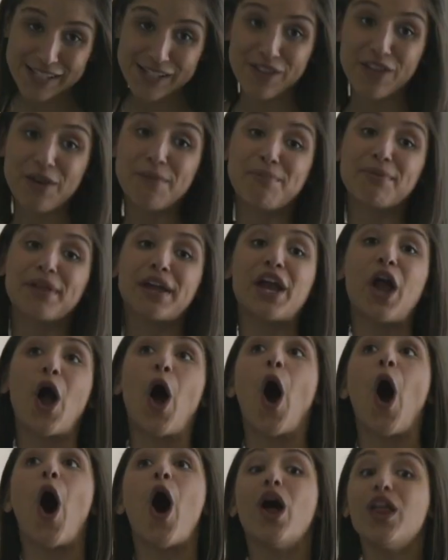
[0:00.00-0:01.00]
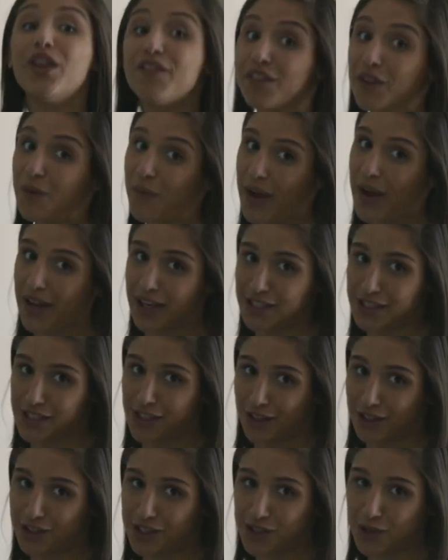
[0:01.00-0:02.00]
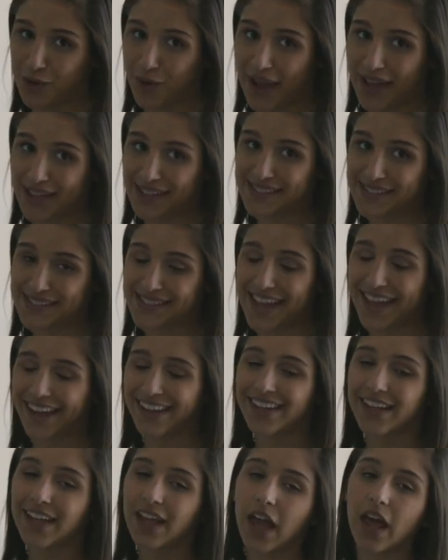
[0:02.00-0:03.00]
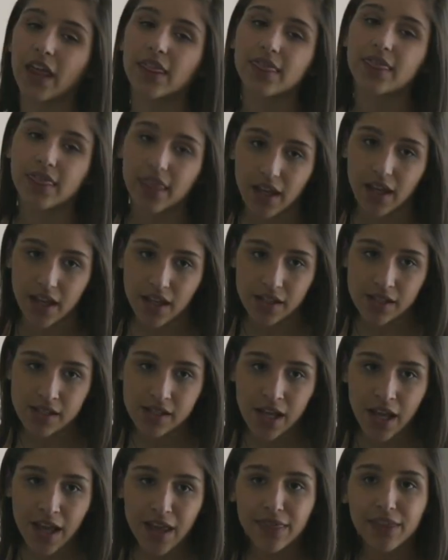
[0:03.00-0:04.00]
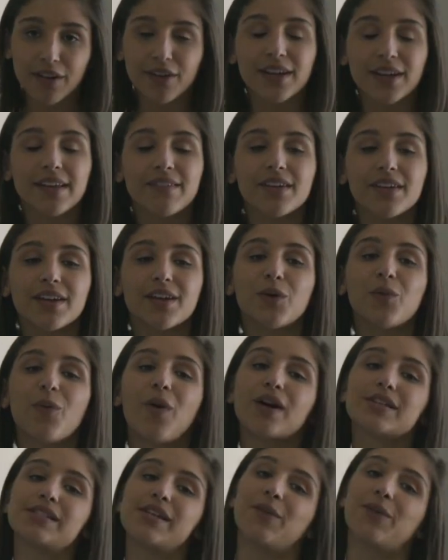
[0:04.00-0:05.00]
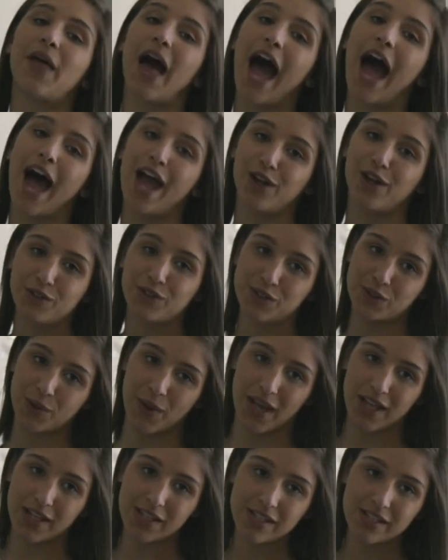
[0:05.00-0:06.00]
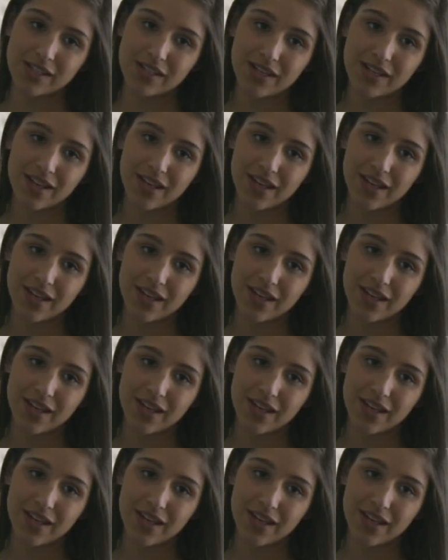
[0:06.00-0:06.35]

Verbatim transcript: So they're playing all of the wedding songs twice, and get this, they're even gonna walk down the aisle twice.